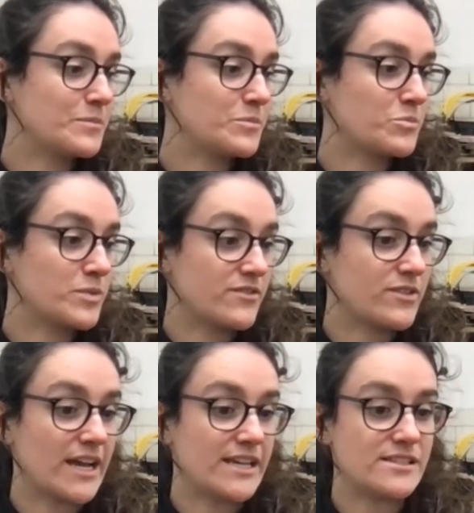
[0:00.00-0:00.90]
We
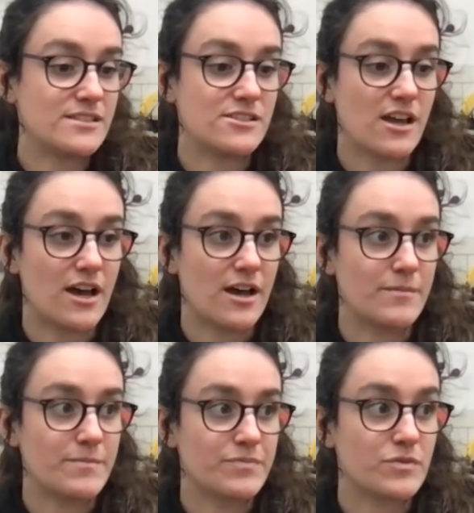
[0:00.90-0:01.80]
raised
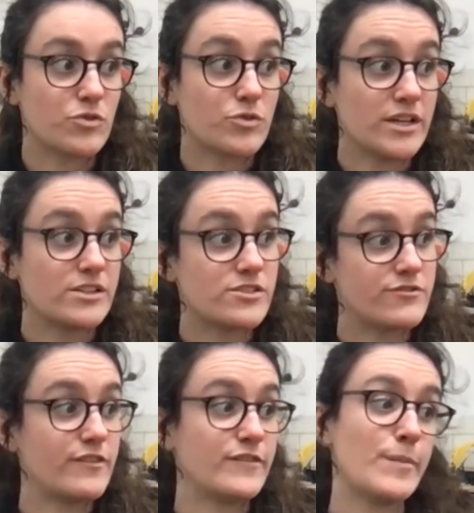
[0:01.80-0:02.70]

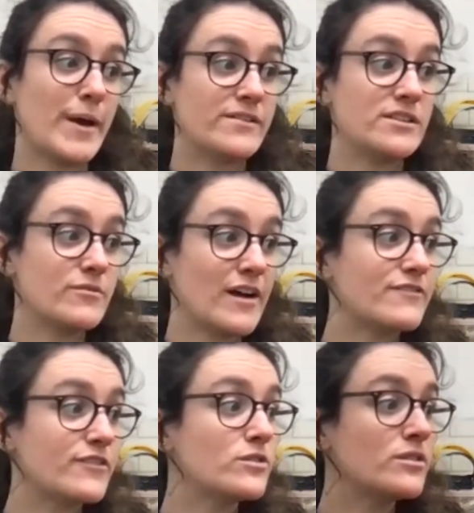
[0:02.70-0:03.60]
£350 in the
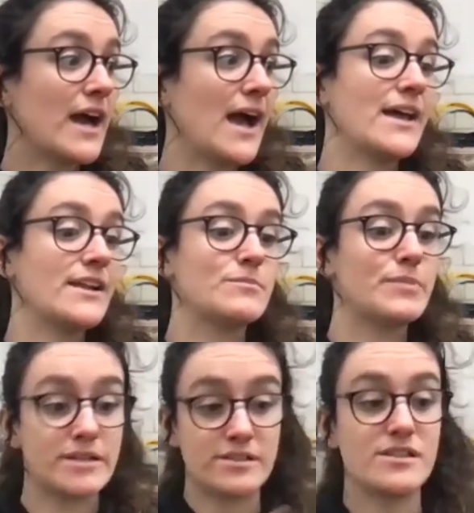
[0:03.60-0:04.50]
raffle, and
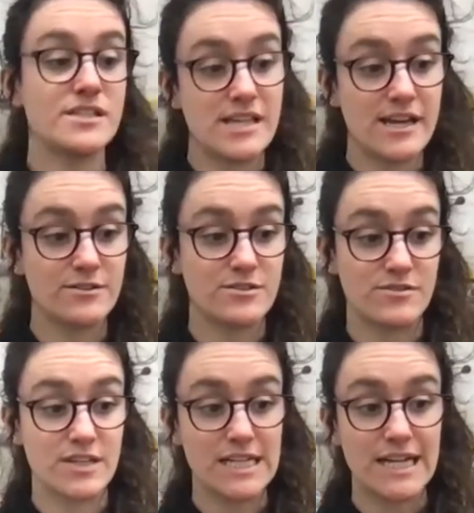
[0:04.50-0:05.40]
because of the sales of
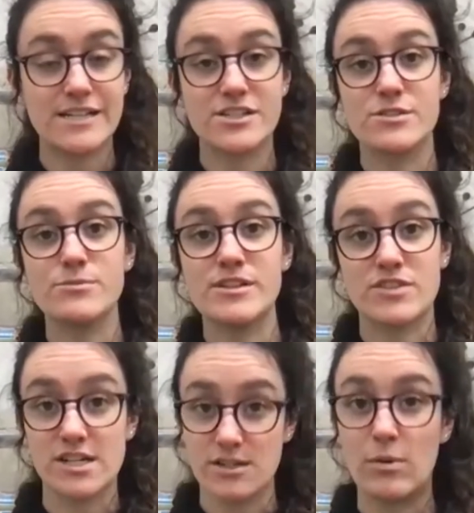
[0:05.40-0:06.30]
the collection, we've
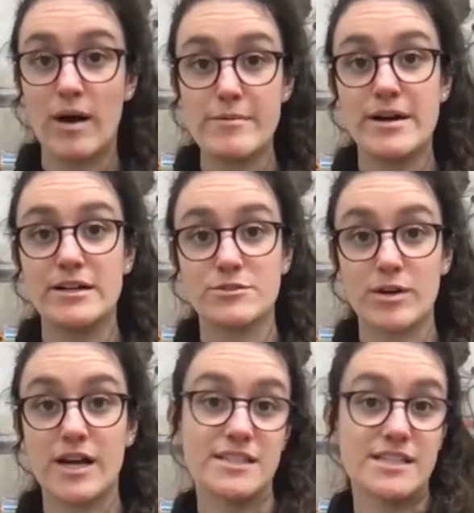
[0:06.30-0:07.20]
done quite well
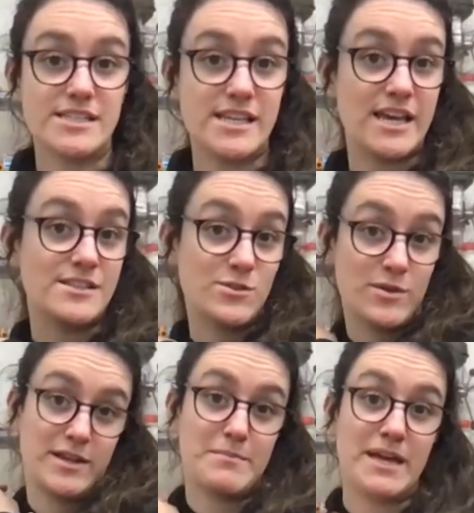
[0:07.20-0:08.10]
throughout this year, so
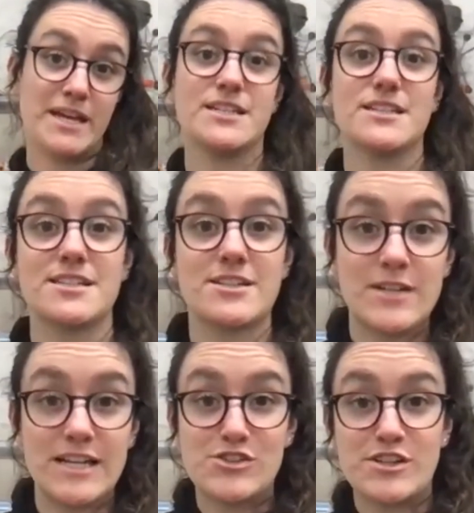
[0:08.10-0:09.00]
I can make another
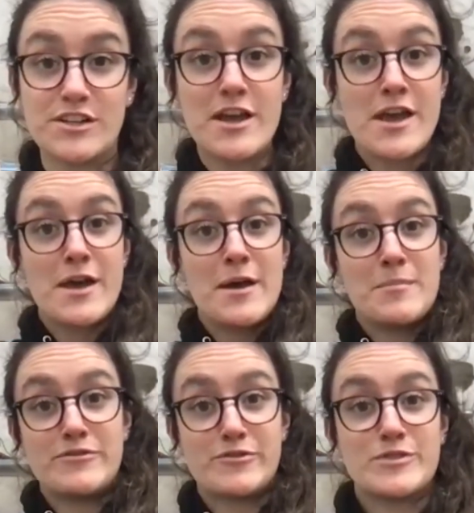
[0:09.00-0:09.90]
donation
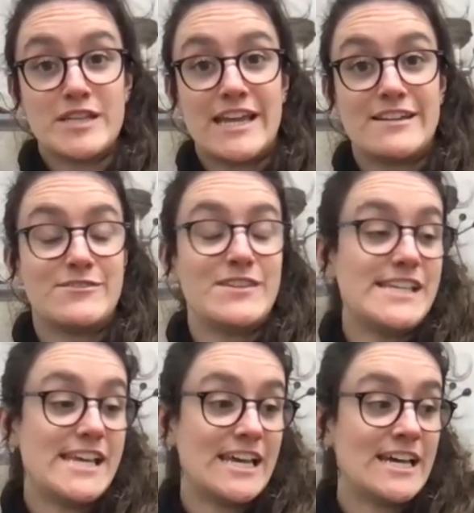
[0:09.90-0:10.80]
before the end of the
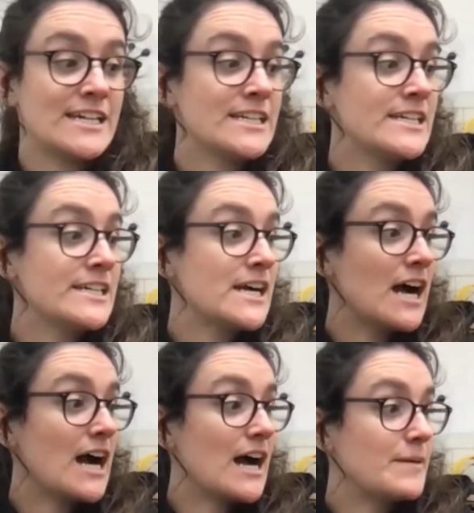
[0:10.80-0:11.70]
year.
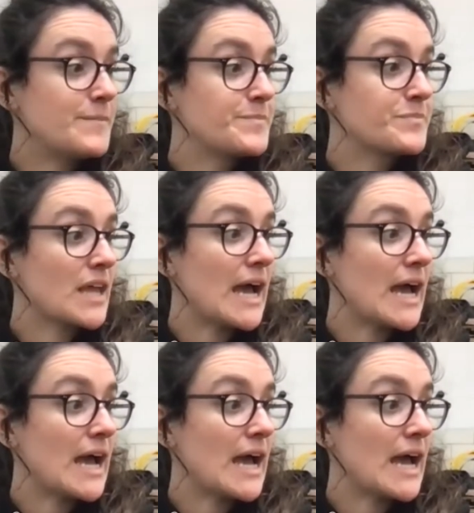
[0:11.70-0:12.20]
And